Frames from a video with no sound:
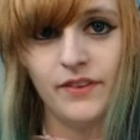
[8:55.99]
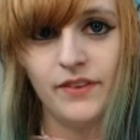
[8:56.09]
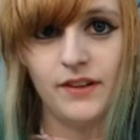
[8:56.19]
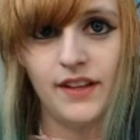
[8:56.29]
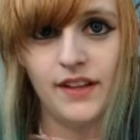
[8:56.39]

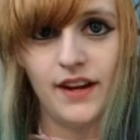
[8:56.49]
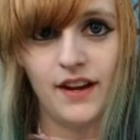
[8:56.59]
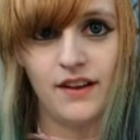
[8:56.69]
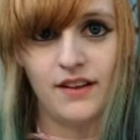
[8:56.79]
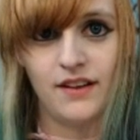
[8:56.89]
You're a good
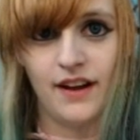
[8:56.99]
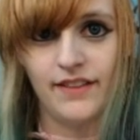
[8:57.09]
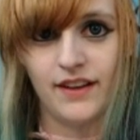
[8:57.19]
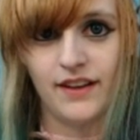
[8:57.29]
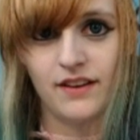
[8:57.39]
lady, I
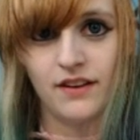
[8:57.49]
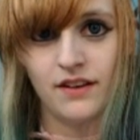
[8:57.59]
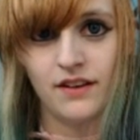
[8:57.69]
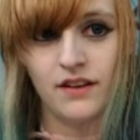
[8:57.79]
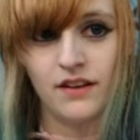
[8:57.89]
think.
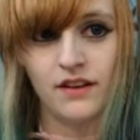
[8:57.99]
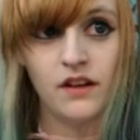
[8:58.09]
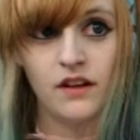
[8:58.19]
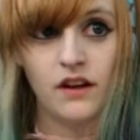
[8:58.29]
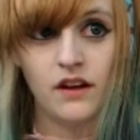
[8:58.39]

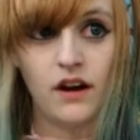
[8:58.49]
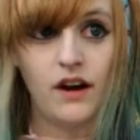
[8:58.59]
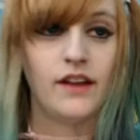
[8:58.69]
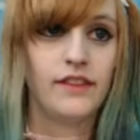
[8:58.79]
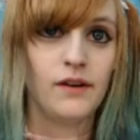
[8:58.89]
Uh,
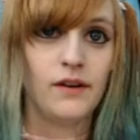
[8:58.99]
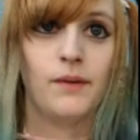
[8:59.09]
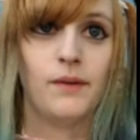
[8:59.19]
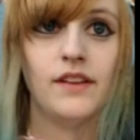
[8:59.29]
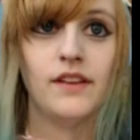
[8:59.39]
I think I'm
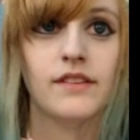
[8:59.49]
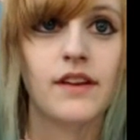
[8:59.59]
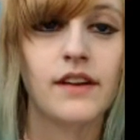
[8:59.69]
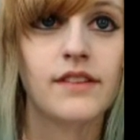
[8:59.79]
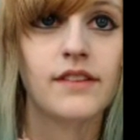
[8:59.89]
helping these
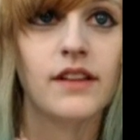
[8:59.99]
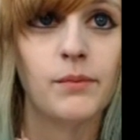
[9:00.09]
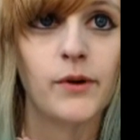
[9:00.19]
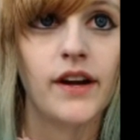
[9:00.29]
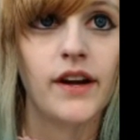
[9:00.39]
guys get
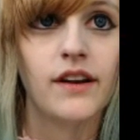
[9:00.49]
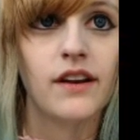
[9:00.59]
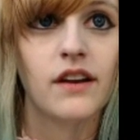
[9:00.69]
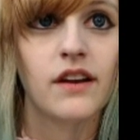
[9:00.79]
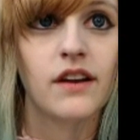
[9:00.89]
liberated.